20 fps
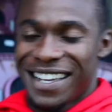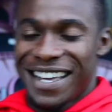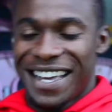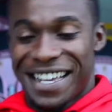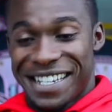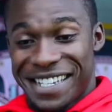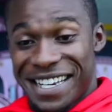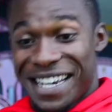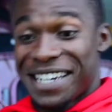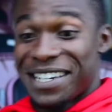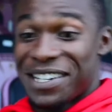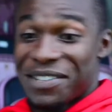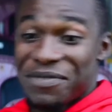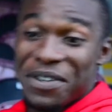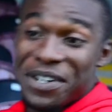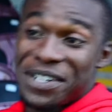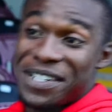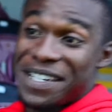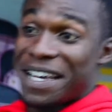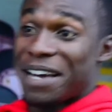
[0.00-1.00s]
Yeah, exactly. As
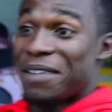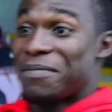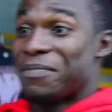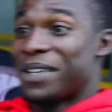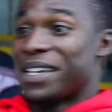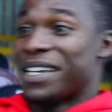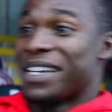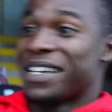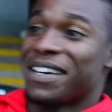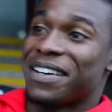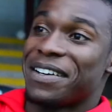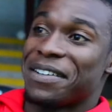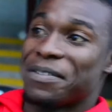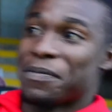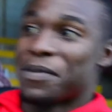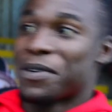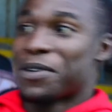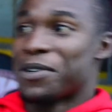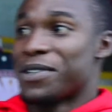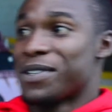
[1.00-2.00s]
fresh as you can be,
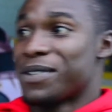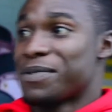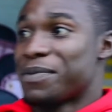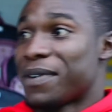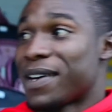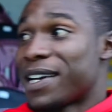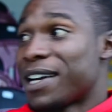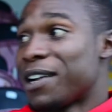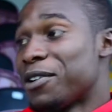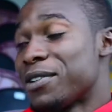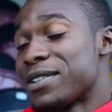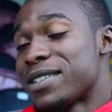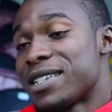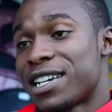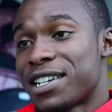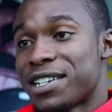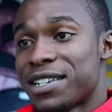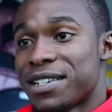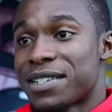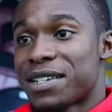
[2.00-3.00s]
because we've had a lot of
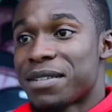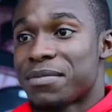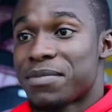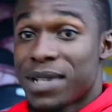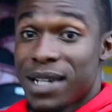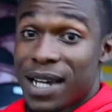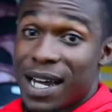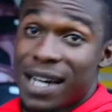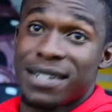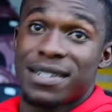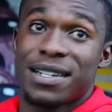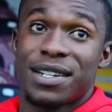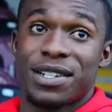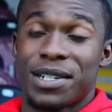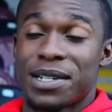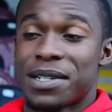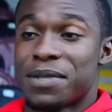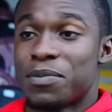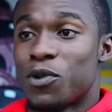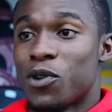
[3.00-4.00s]
sessions. I had a
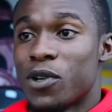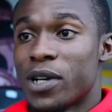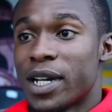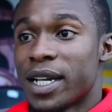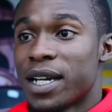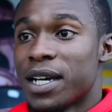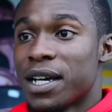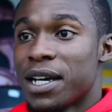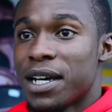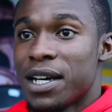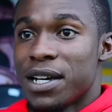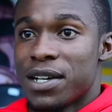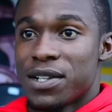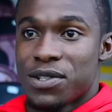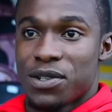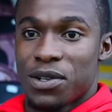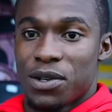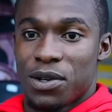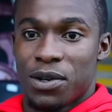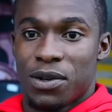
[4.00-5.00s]
session this morning.
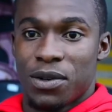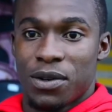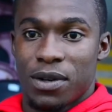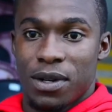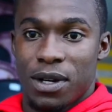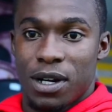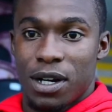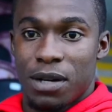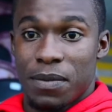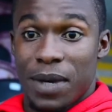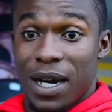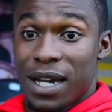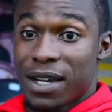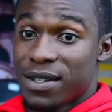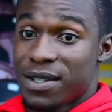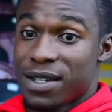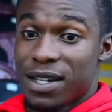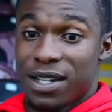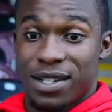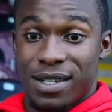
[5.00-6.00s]
So like you
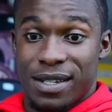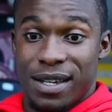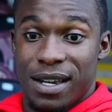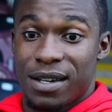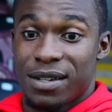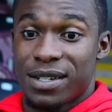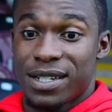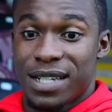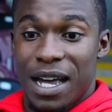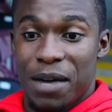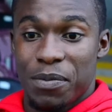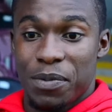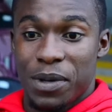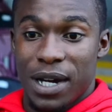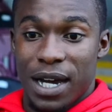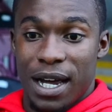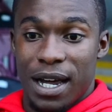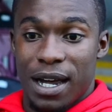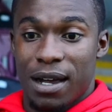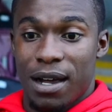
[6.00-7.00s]
said, it's just happy
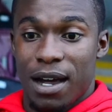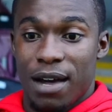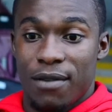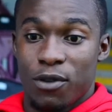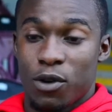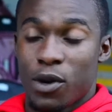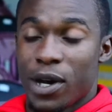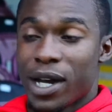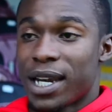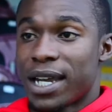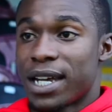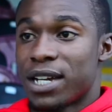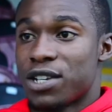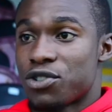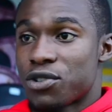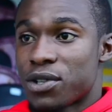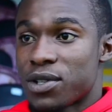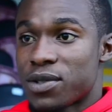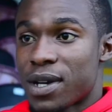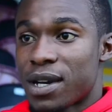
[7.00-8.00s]
that I haven't got any
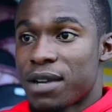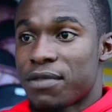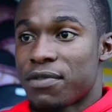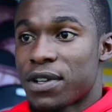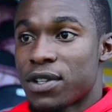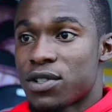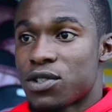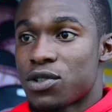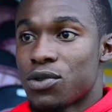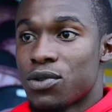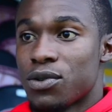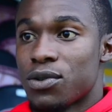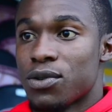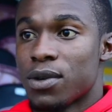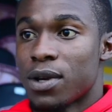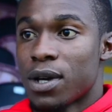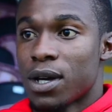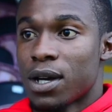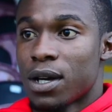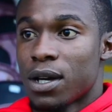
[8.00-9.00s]
injuries or anything too
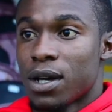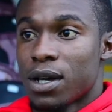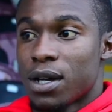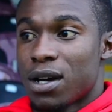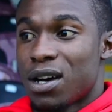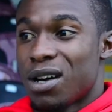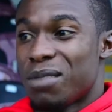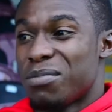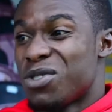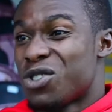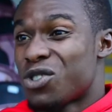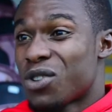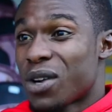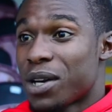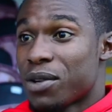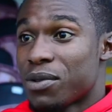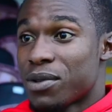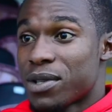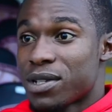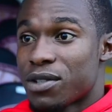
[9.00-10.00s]

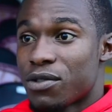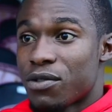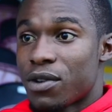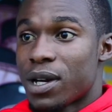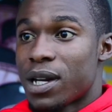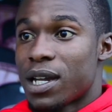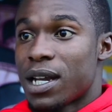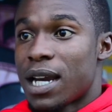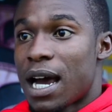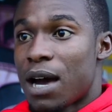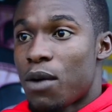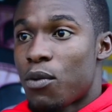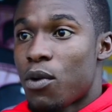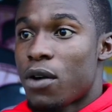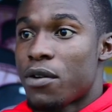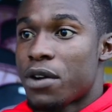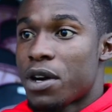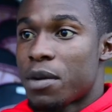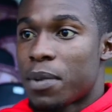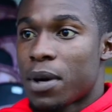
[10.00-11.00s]
strenuous to really like
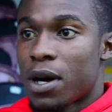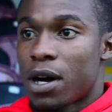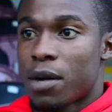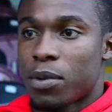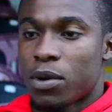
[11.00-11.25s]
worry about.